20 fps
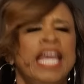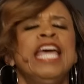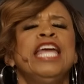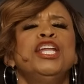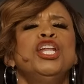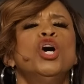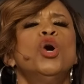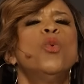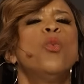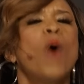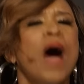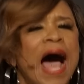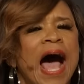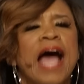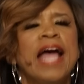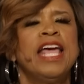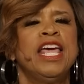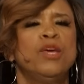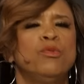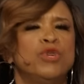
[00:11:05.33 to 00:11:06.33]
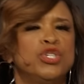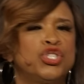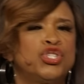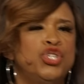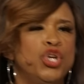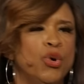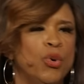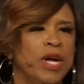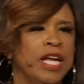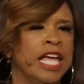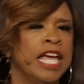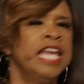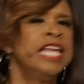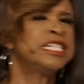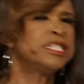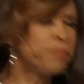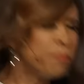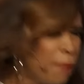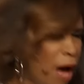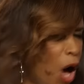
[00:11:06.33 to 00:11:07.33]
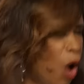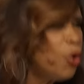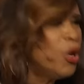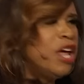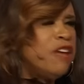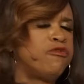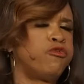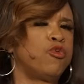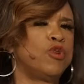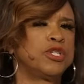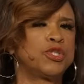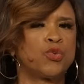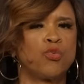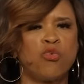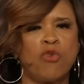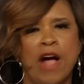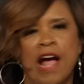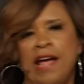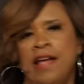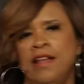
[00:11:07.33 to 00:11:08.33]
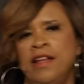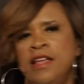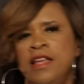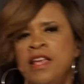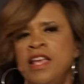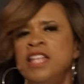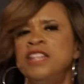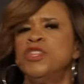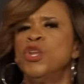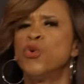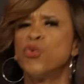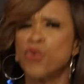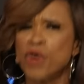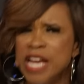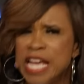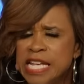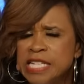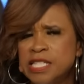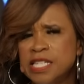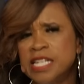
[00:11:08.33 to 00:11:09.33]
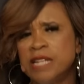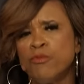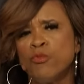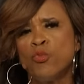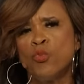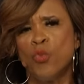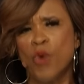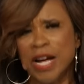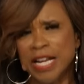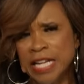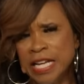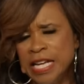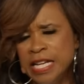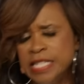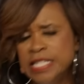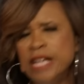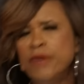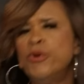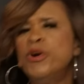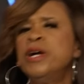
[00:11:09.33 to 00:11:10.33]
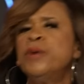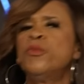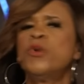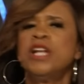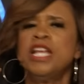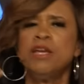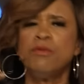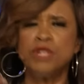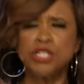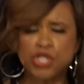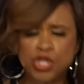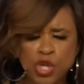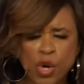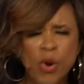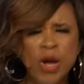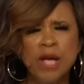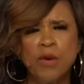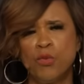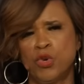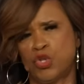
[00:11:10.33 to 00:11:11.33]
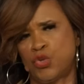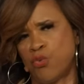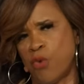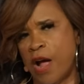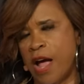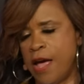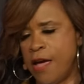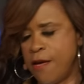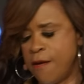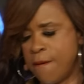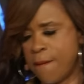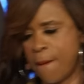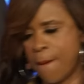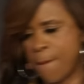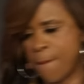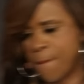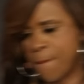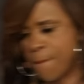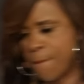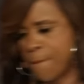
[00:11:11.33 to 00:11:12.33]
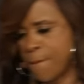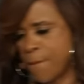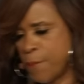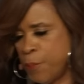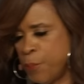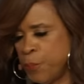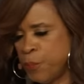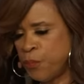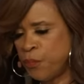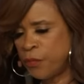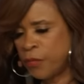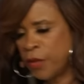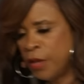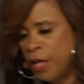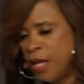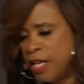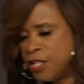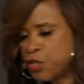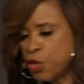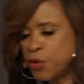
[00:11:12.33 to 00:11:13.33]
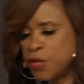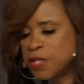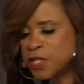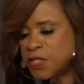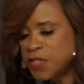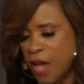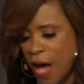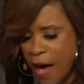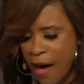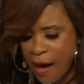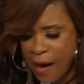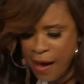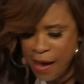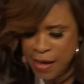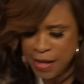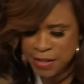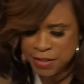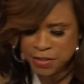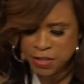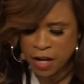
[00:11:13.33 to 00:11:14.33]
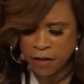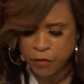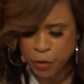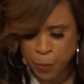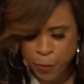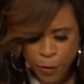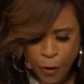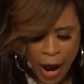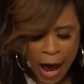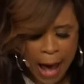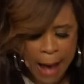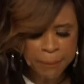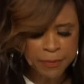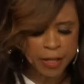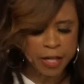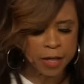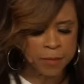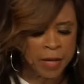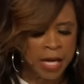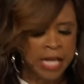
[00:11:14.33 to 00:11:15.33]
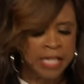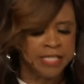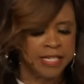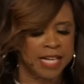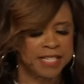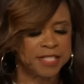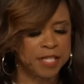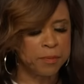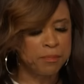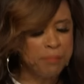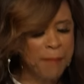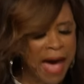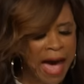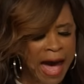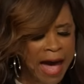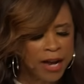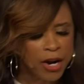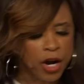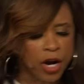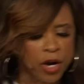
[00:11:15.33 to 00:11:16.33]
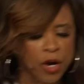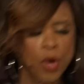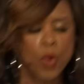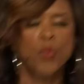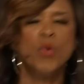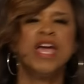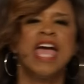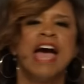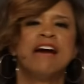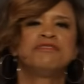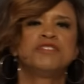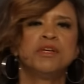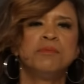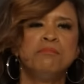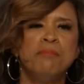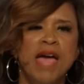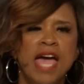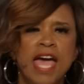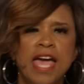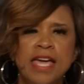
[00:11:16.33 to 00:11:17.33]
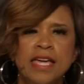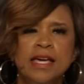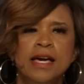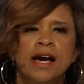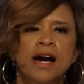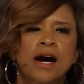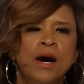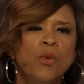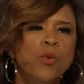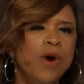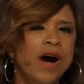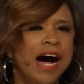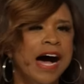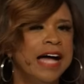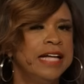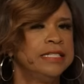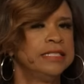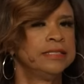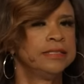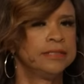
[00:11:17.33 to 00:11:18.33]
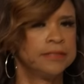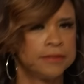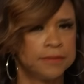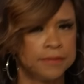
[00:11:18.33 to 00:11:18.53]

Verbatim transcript: He knew why he was doing it. His motive was right. The reason what he was doing was right. And so the size of the problem doesn't matter. We have to make a what?